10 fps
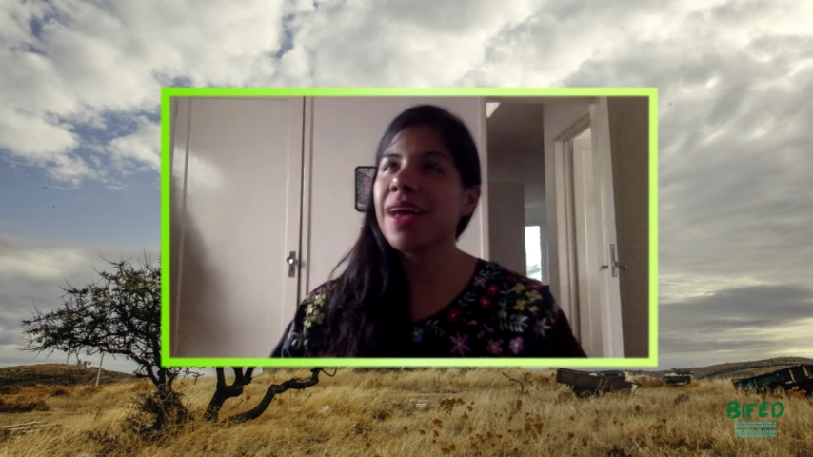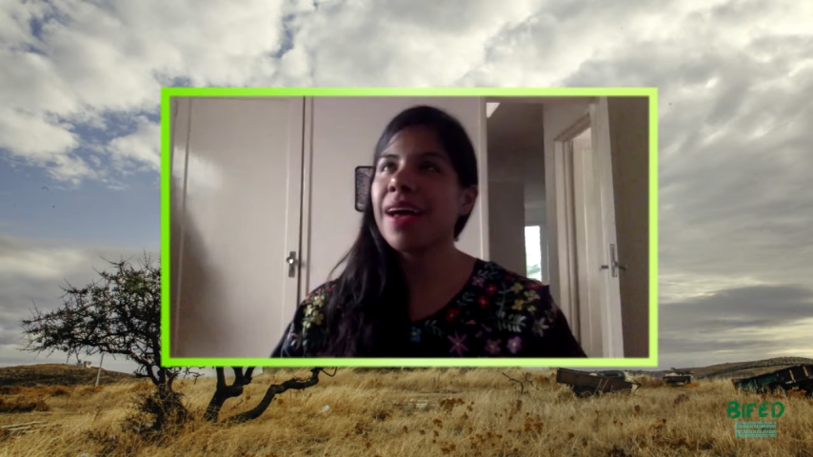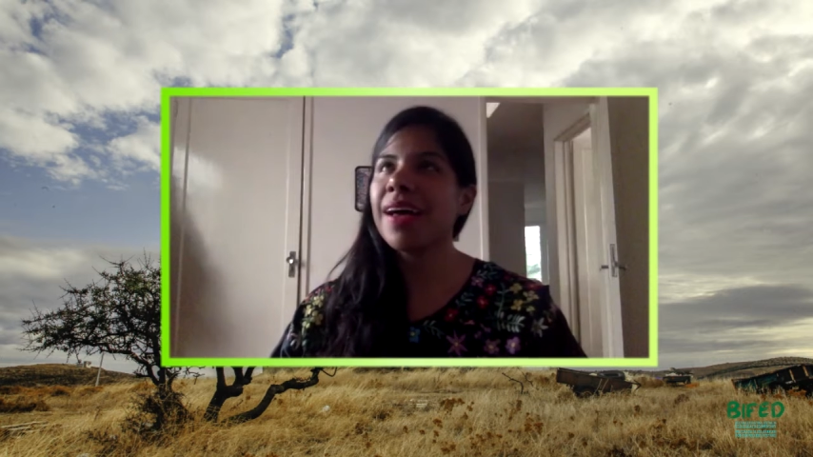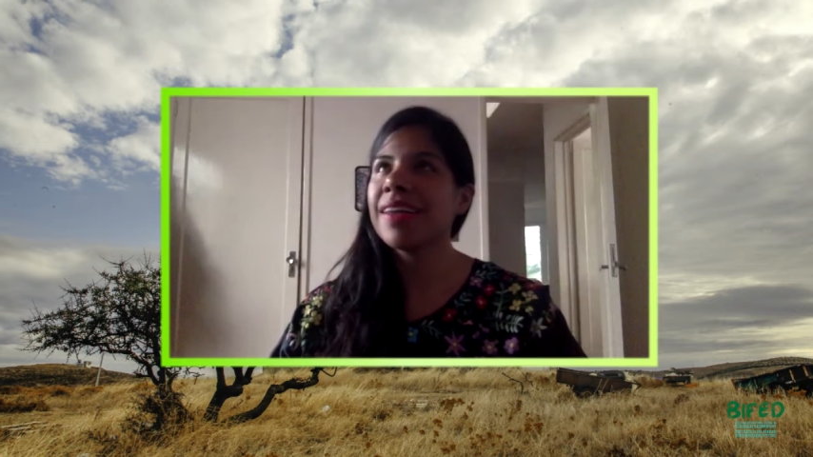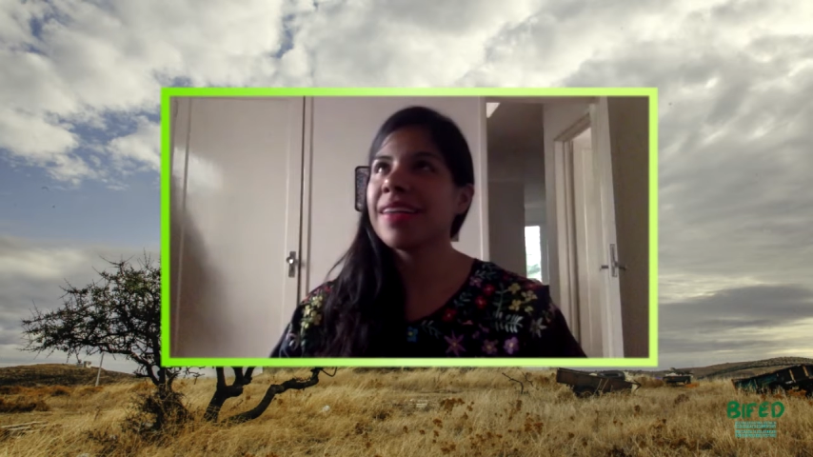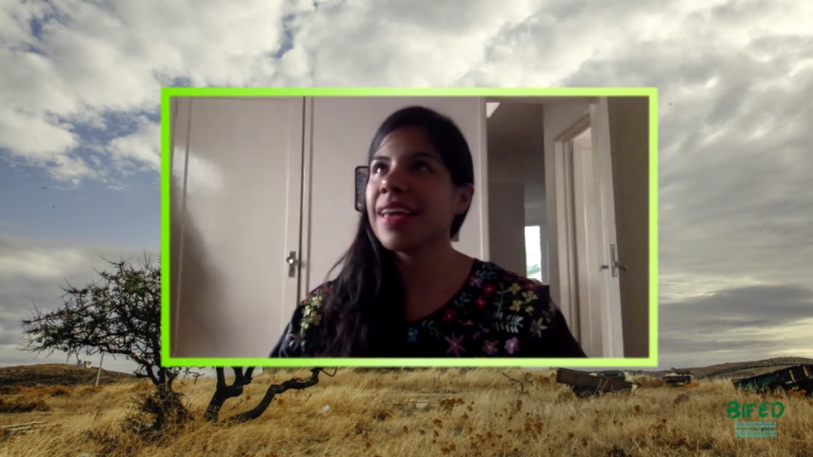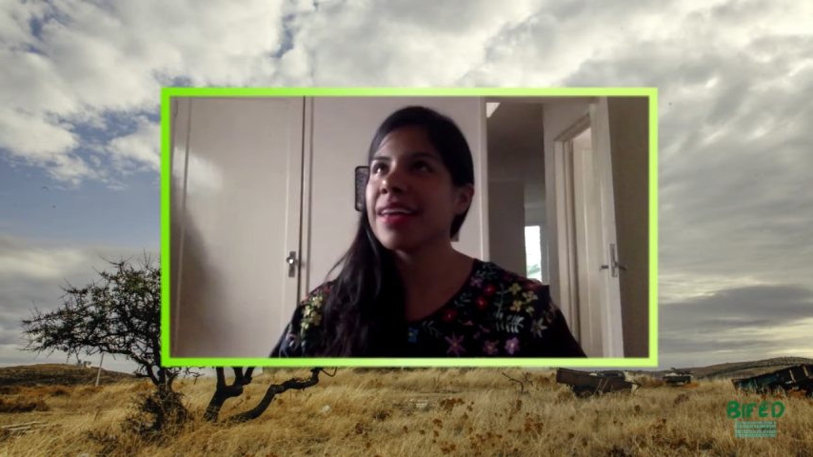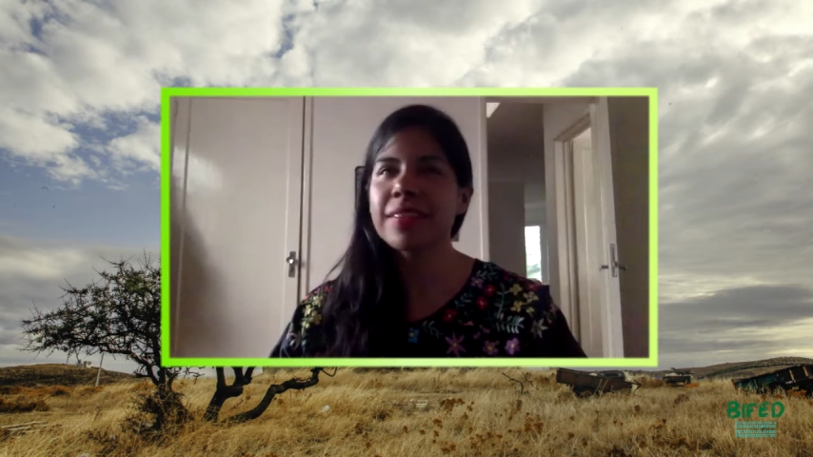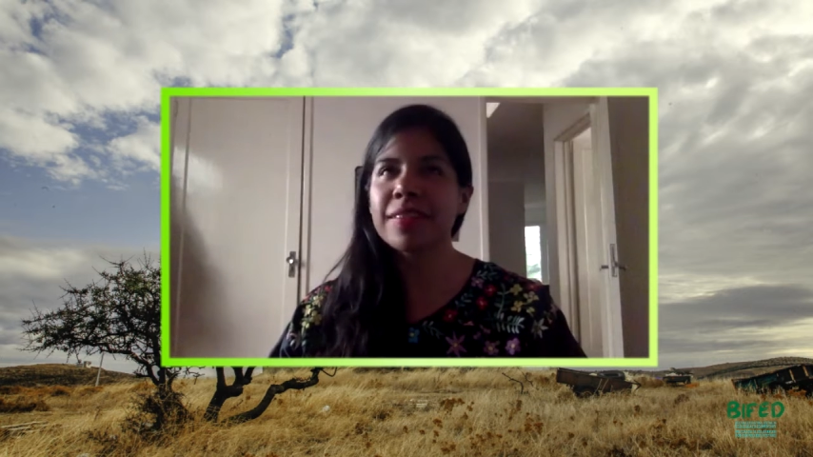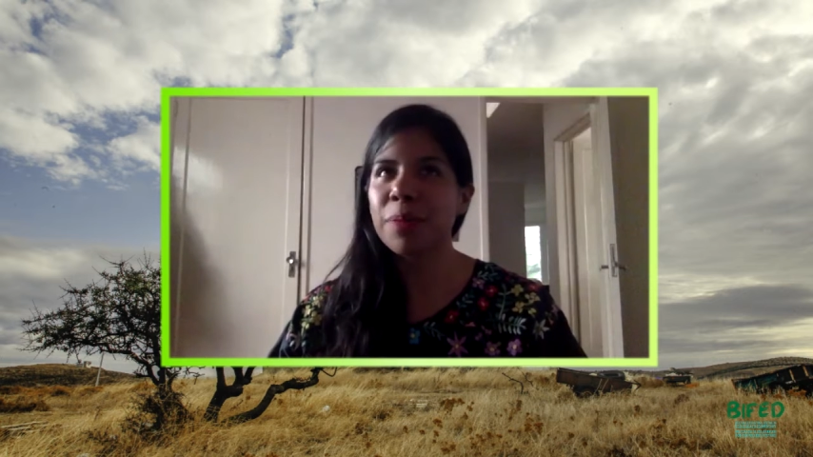And
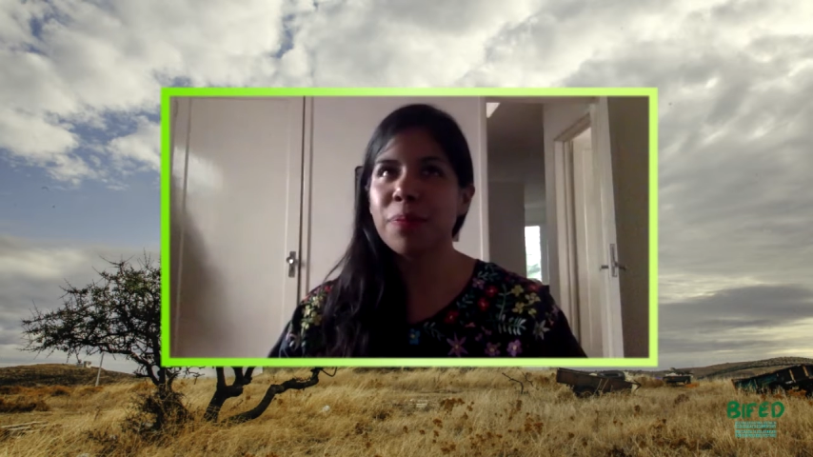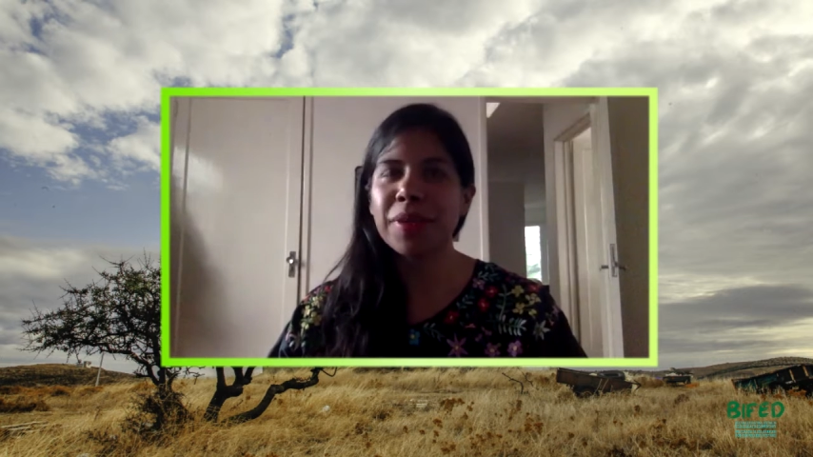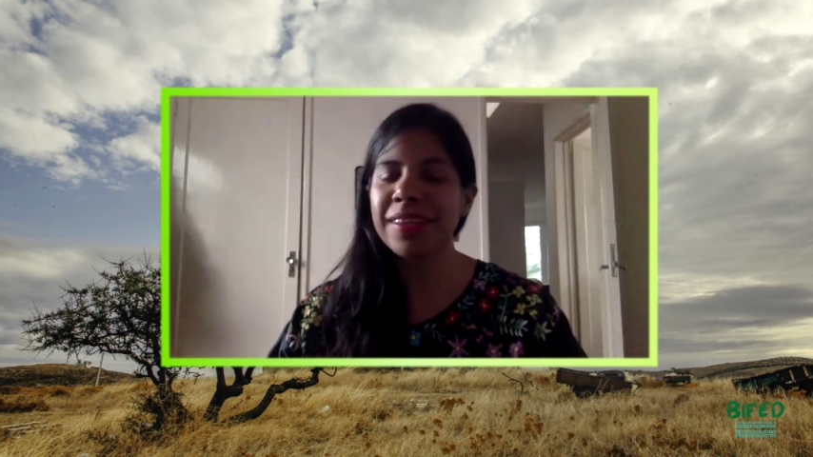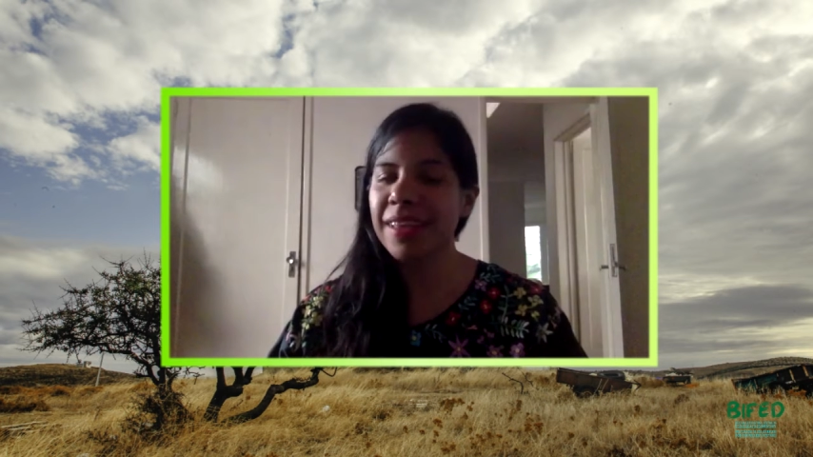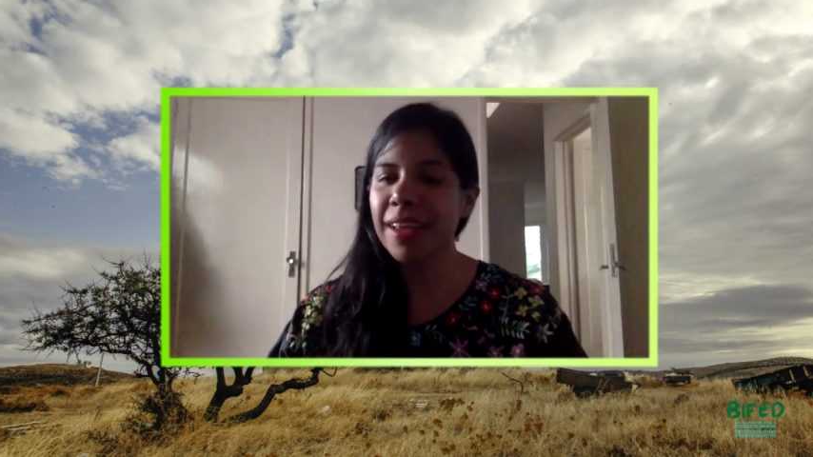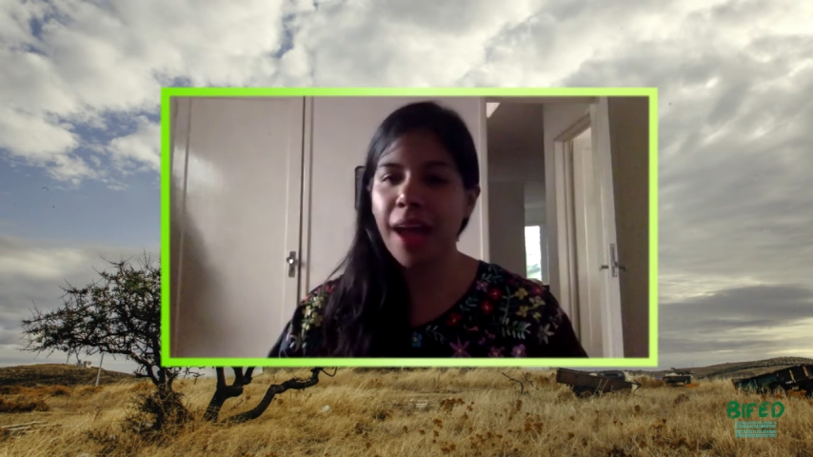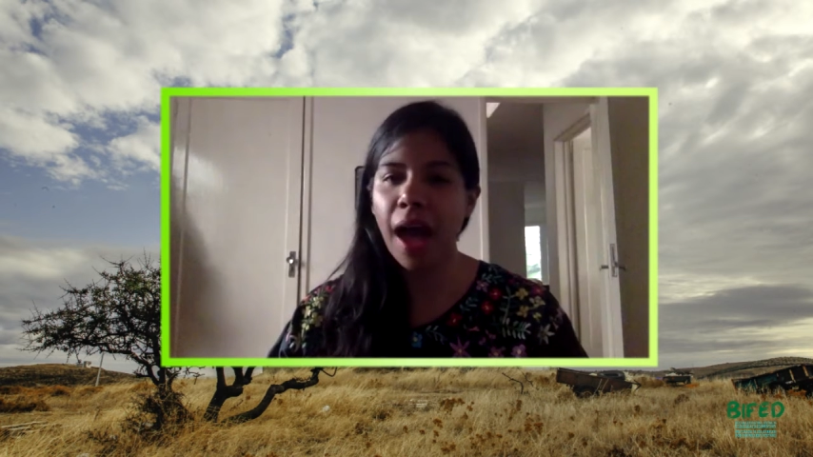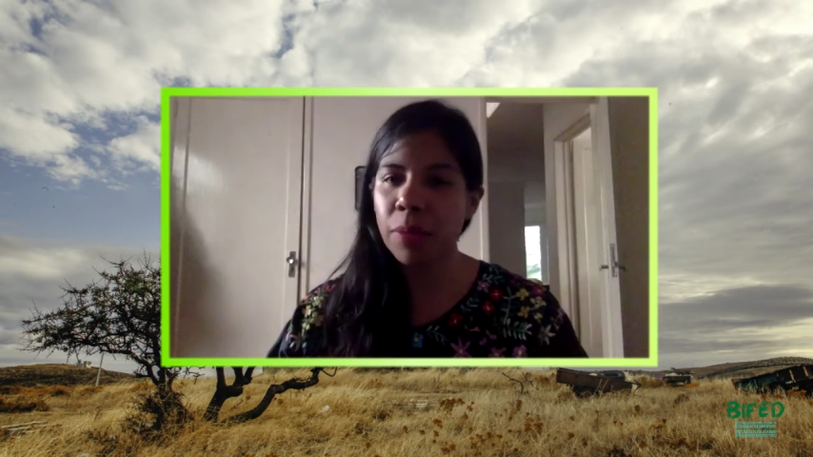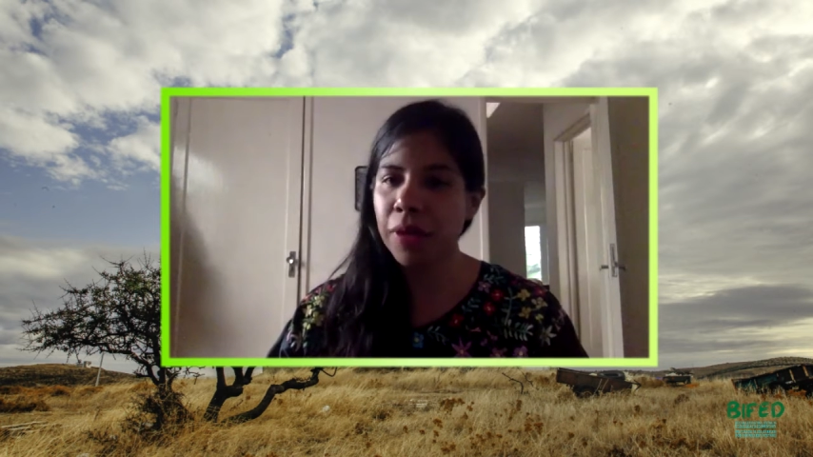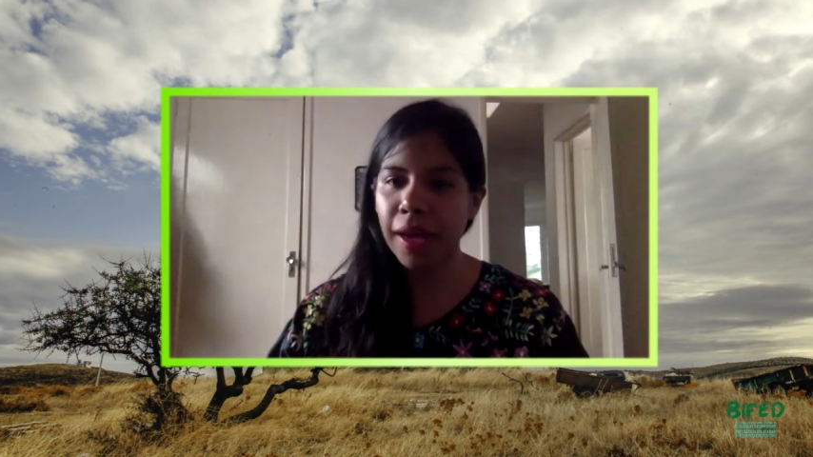yes, completely
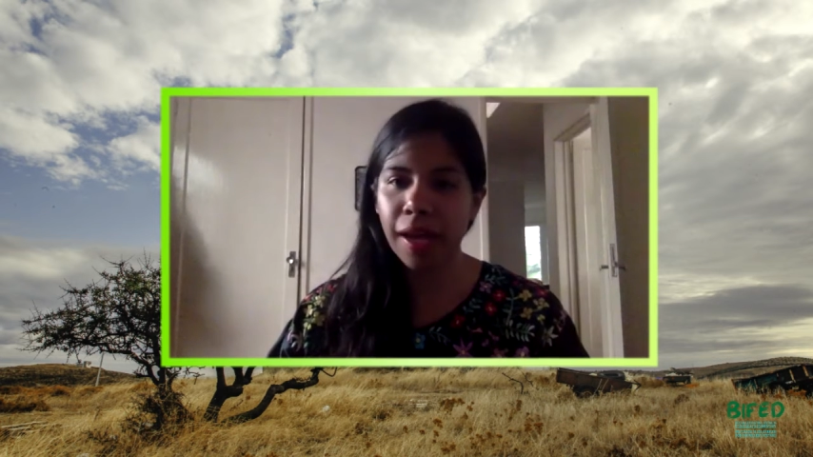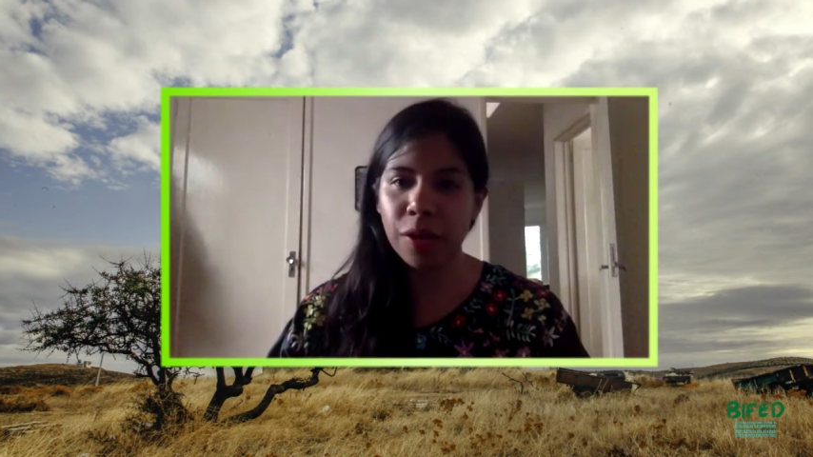advocate